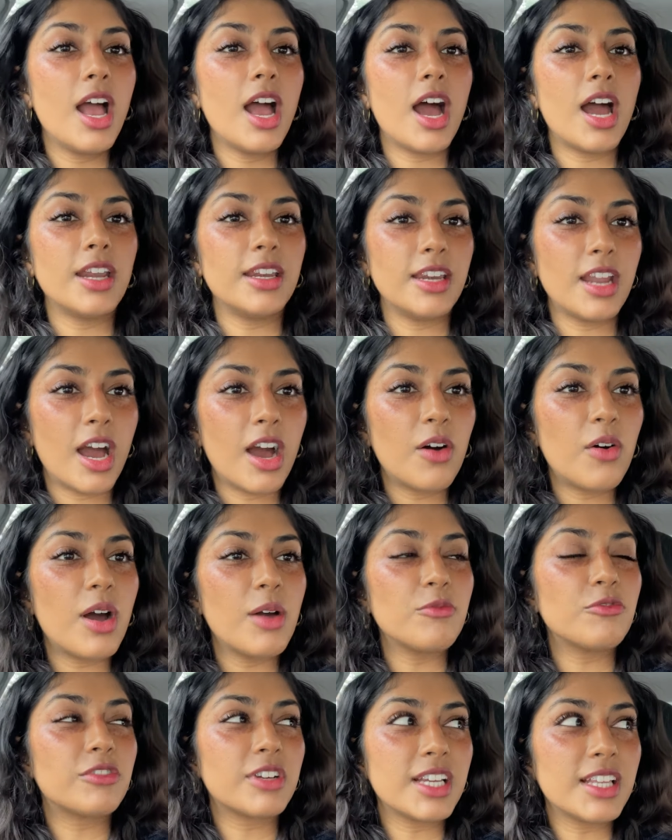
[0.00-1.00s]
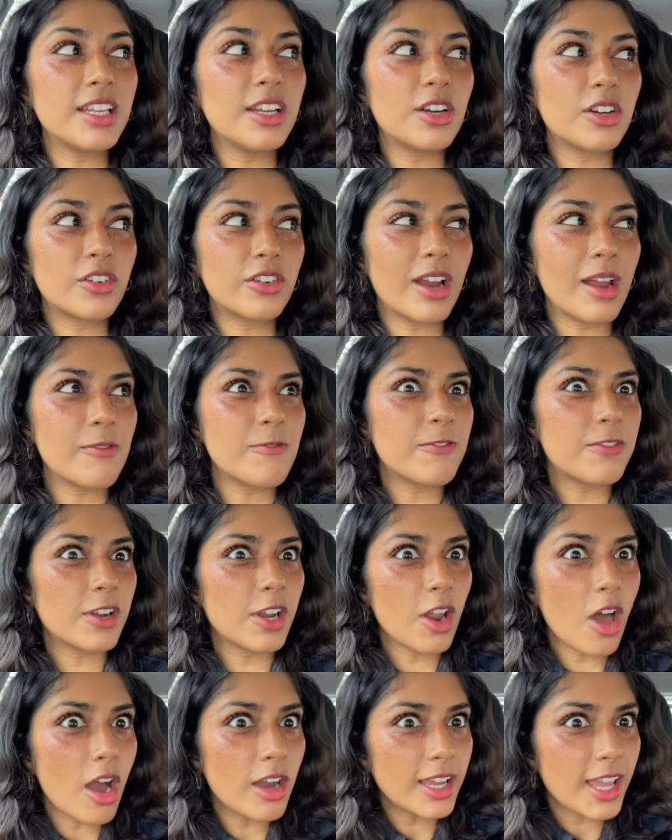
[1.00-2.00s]
and now I'm really hungry. I'm
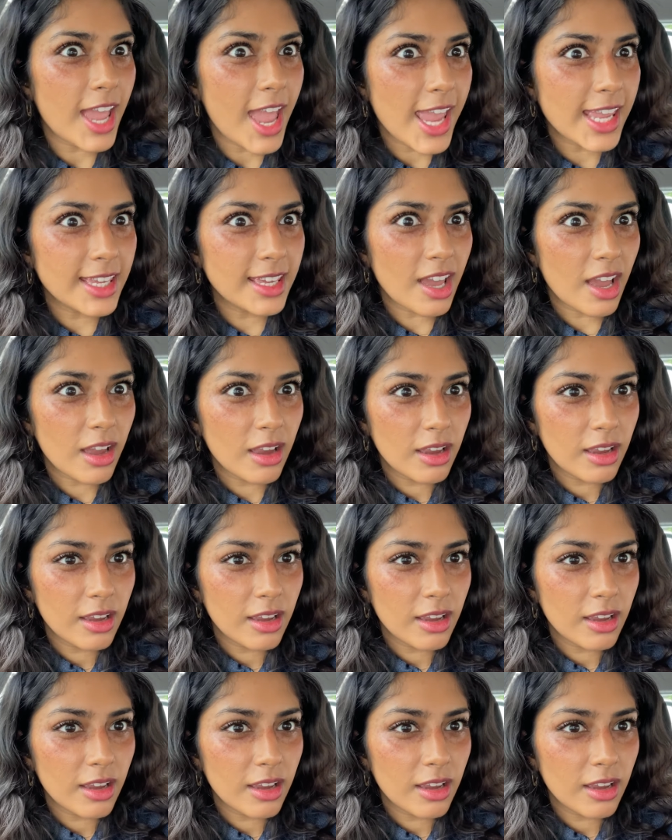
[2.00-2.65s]
vlogging